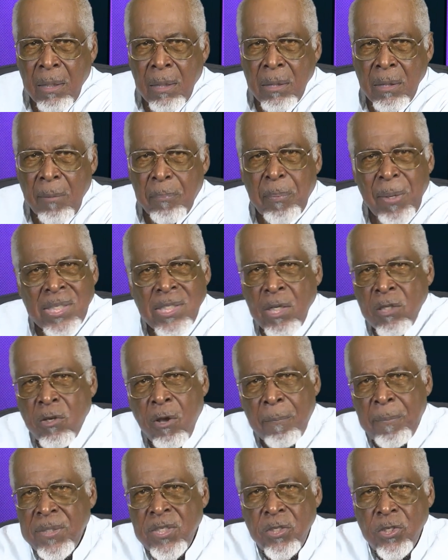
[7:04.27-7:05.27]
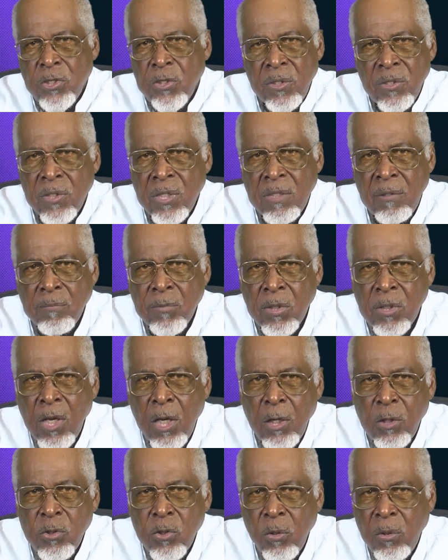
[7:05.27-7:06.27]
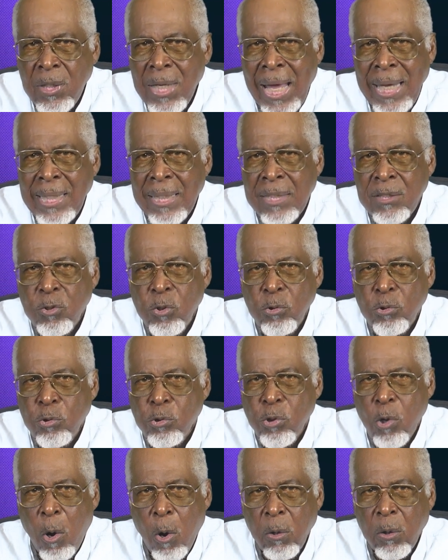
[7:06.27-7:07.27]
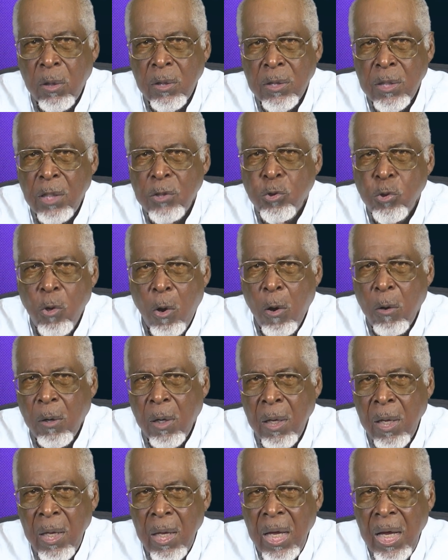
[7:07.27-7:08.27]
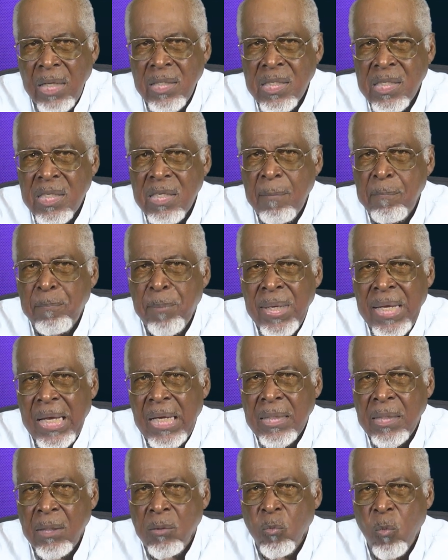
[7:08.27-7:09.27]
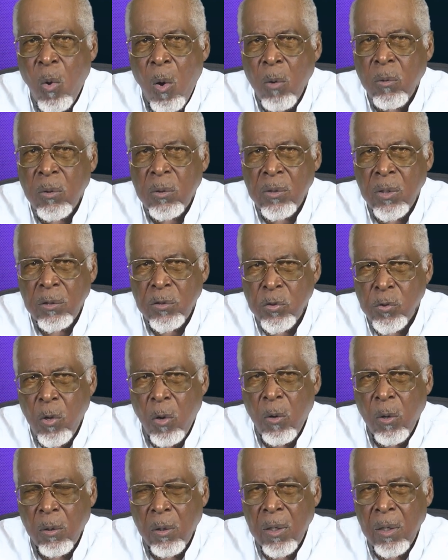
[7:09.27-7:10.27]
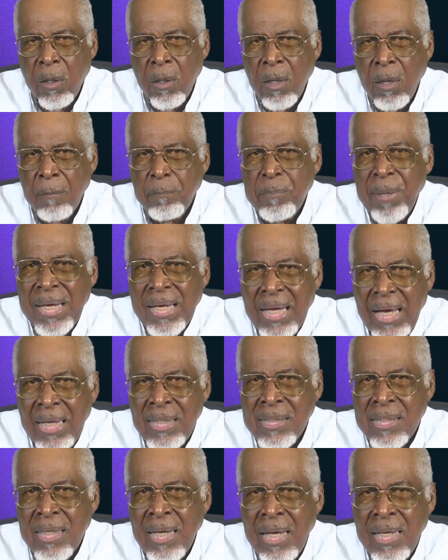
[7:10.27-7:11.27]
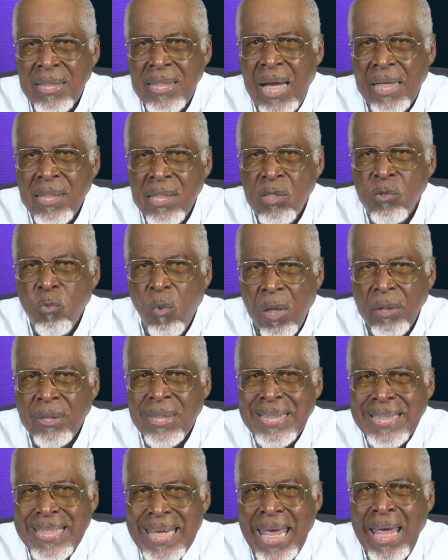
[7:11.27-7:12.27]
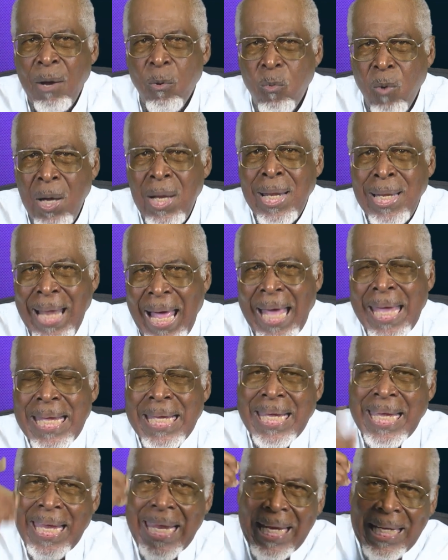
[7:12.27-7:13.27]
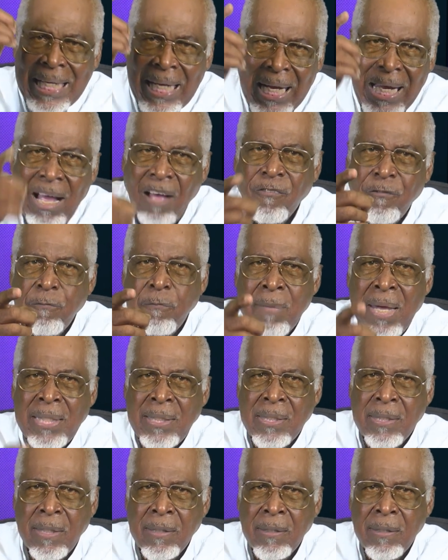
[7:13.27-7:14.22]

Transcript: The present opposition seems to like to talk the talk and simply cannot walk the talk, because that is what they were like in government.